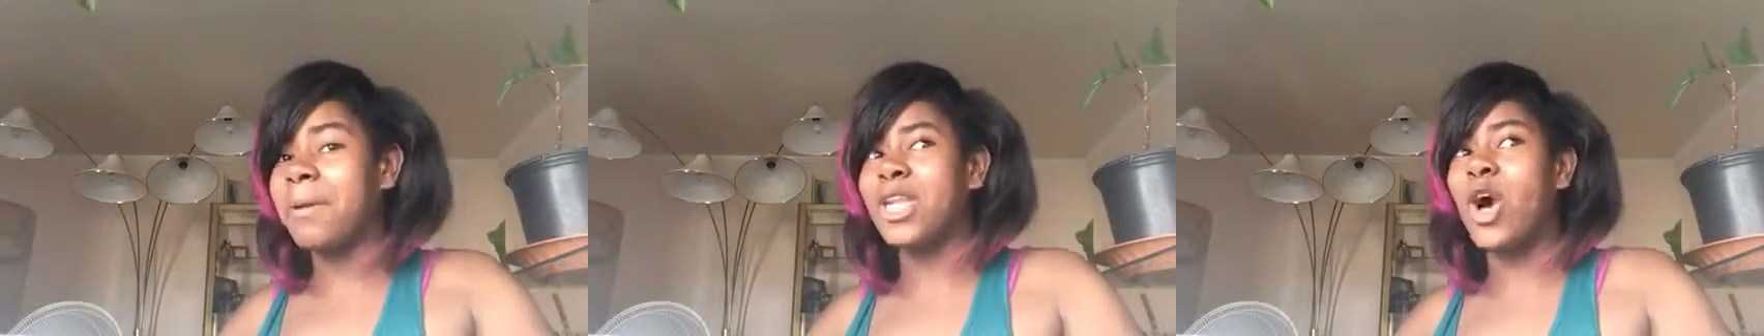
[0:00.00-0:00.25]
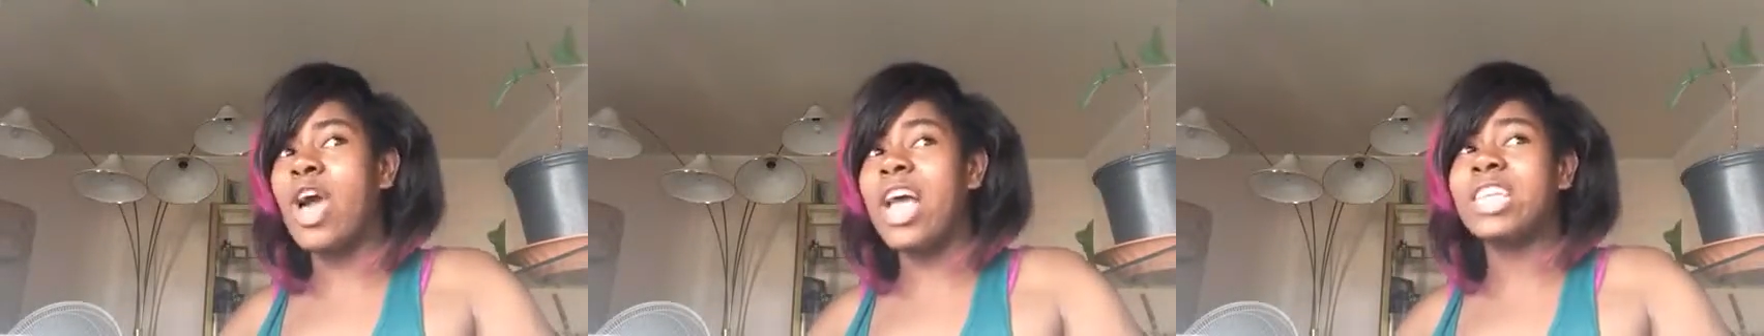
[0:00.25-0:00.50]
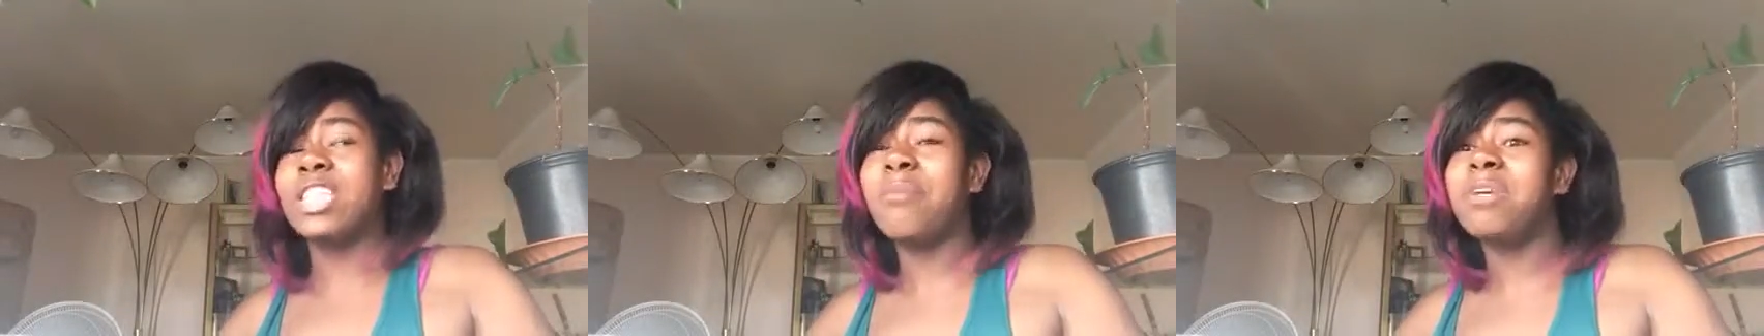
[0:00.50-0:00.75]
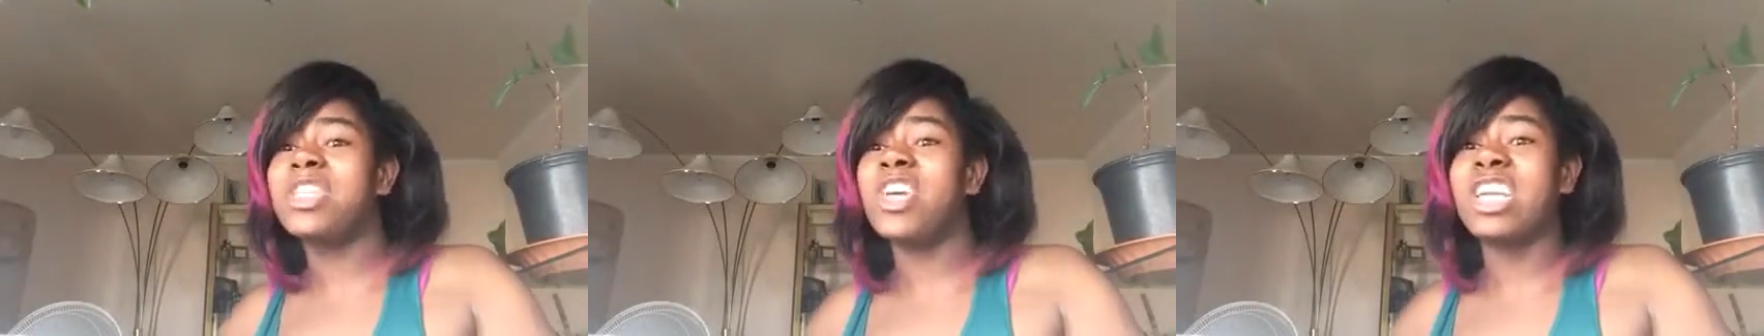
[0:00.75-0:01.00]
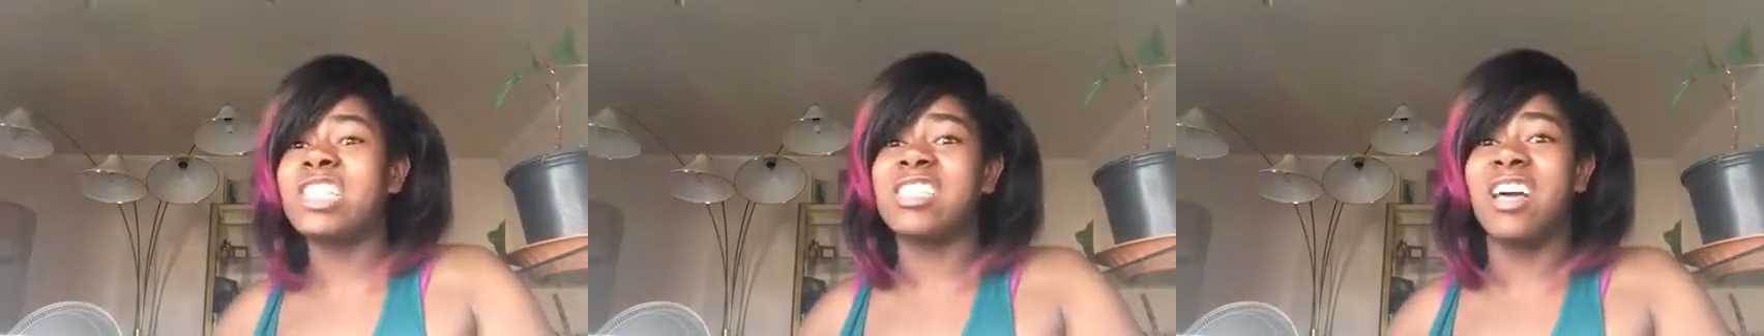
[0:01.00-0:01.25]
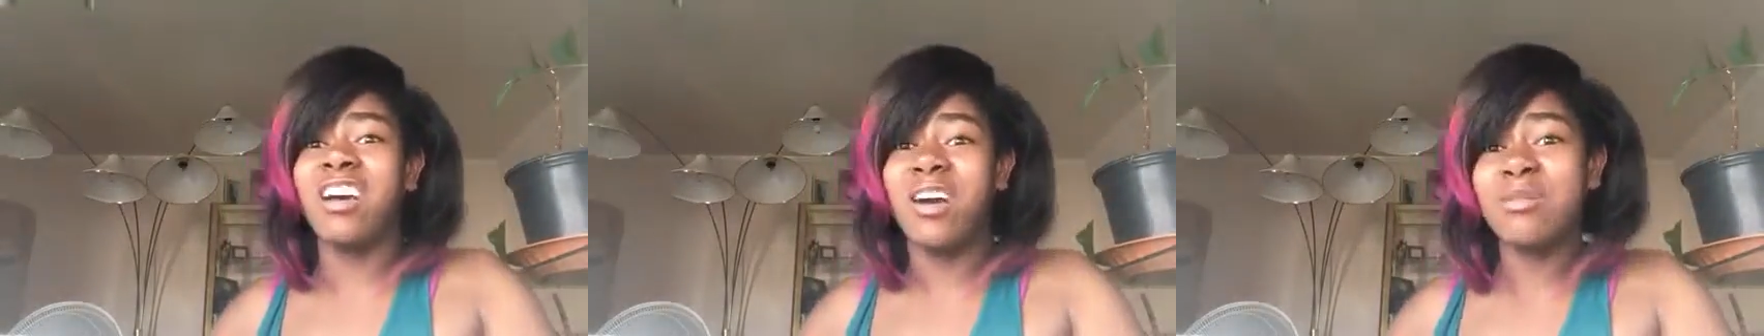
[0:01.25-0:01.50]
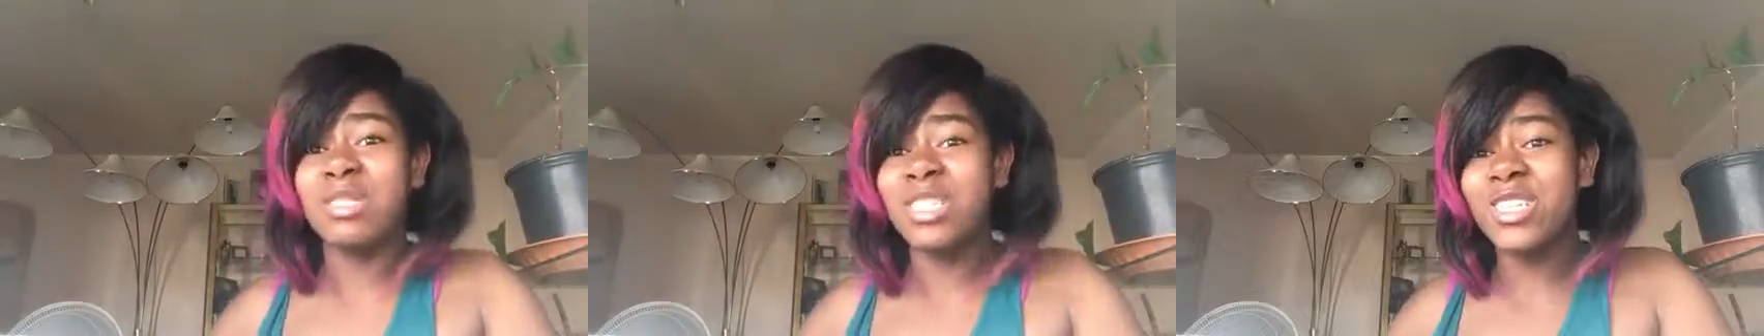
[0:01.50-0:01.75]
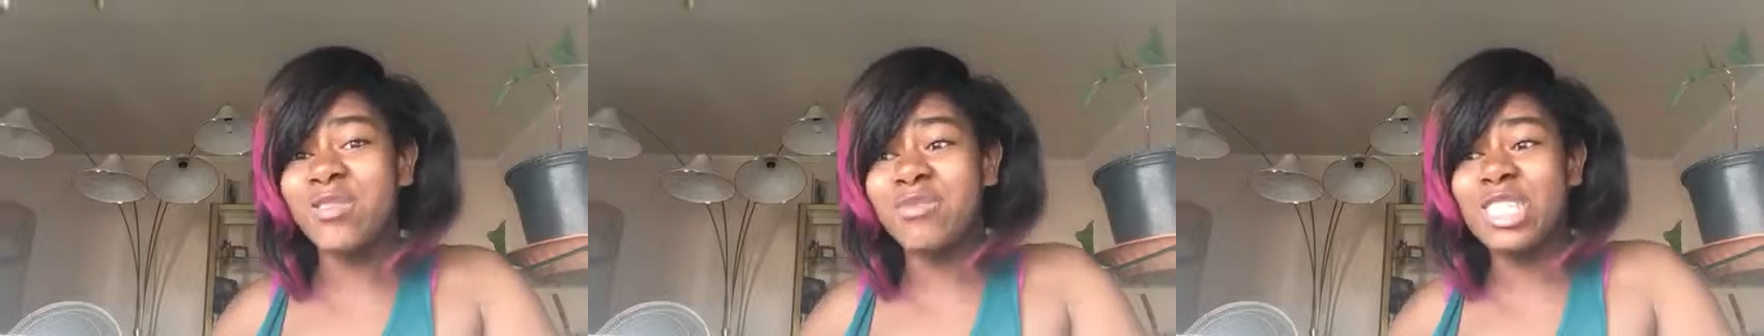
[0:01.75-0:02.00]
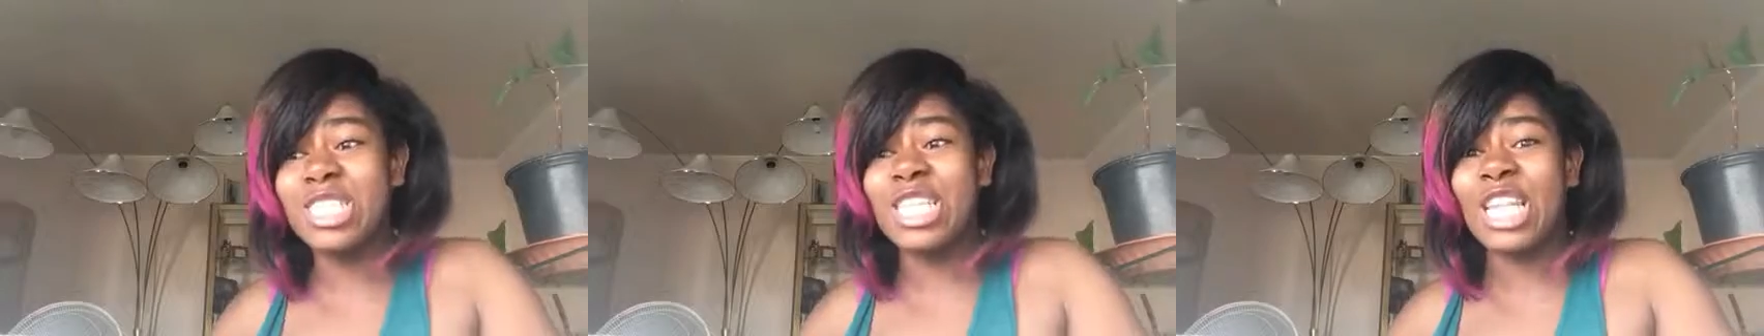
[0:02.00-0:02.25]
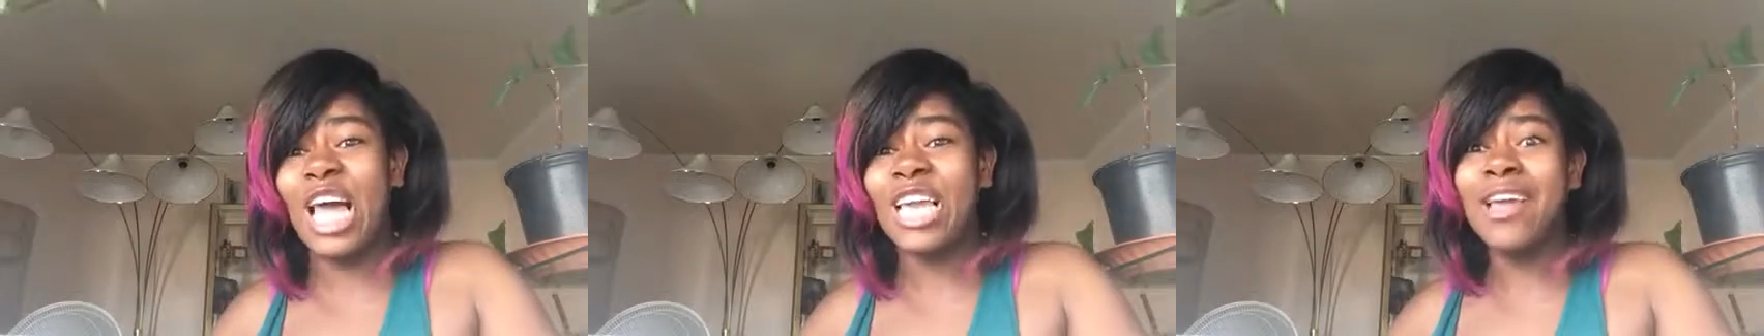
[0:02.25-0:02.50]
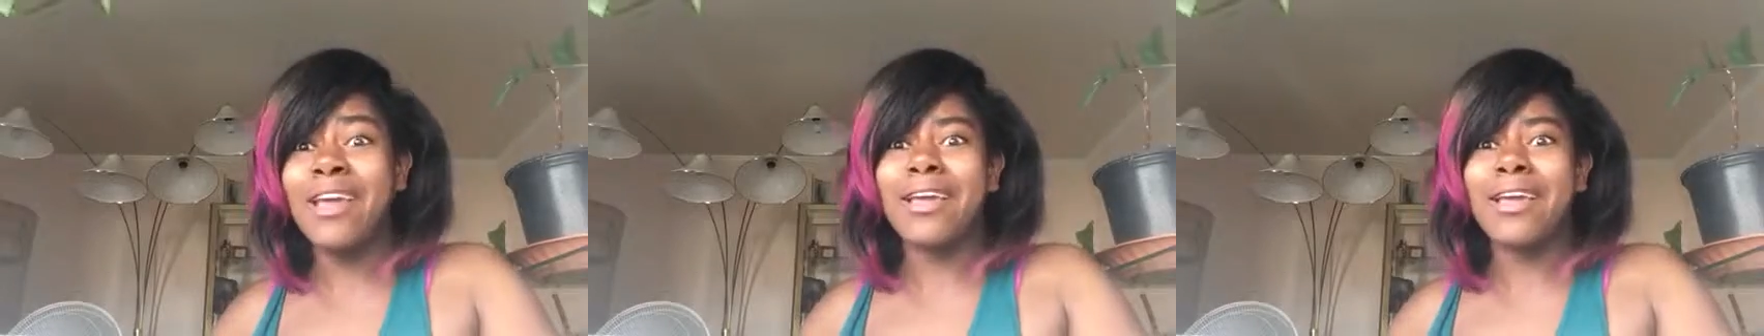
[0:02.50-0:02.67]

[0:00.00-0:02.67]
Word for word: But don't ask, don't be trying to suck up to them just to like